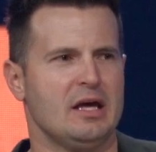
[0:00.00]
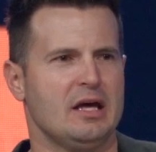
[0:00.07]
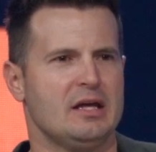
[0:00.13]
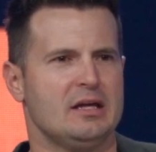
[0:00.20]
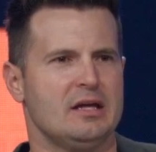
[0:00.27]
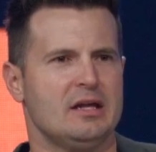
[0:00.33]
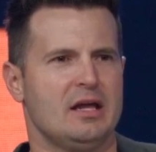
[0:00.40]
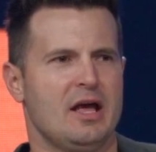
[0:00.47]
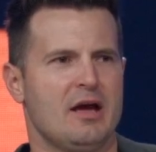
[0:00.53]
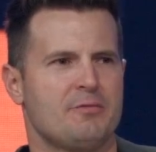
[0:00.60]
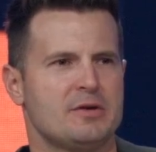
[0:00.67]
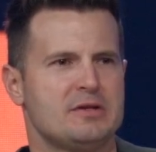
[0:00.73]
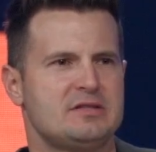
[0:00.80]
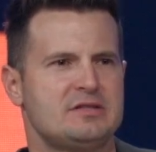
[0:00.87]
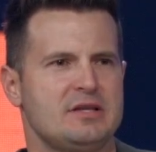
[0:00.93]
And in
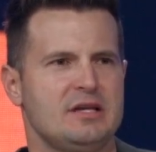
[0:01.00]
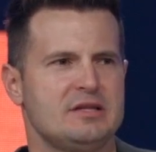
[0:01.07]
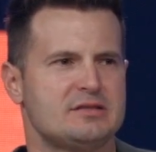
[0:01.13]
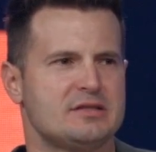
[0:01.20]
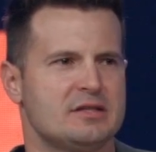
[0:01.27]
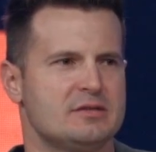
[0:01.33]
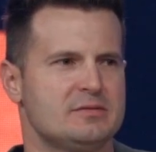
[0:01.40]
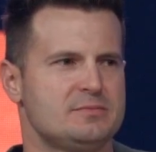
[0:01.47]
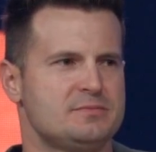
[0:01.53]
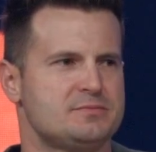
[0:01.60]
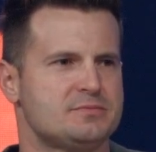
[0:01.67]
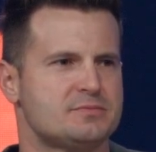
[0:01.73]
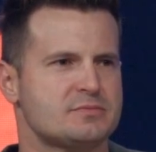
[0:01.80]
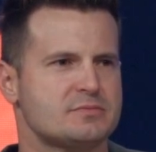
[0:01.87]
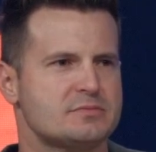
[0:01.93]
every season,
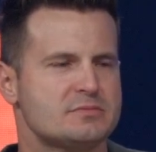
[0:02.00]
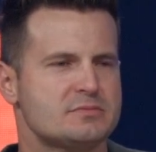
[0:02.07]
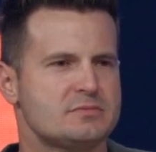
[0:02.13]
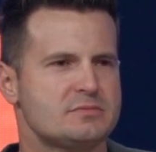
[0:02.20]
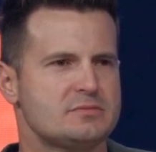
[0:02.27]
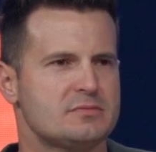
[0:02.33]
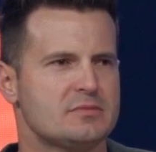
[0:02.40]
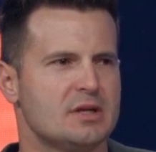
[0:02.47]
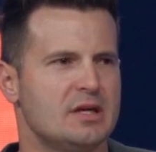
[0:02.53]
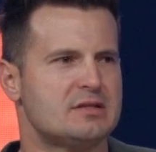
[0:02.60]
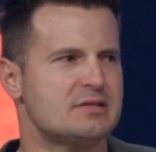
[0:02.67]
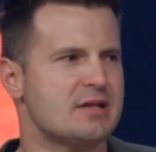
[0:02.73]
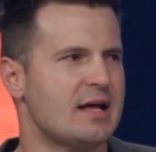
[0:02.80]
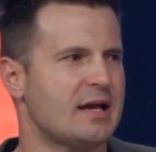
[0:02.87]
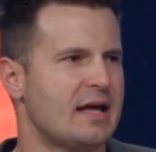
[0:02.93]

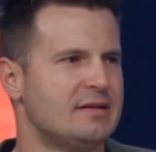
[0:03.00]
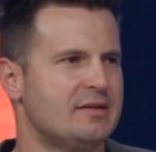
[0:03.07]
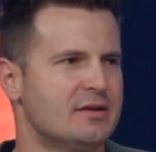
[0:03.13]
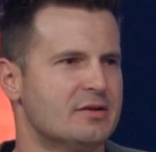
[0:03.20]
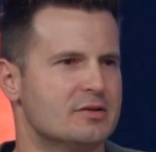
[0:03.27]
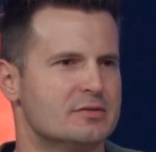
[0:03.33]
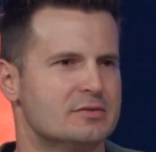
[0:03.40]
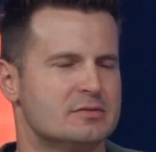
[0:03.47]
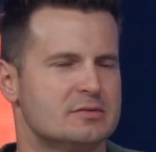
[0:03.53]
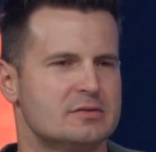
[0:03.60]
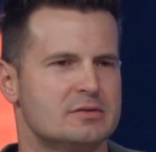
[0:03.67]
it's not ideal.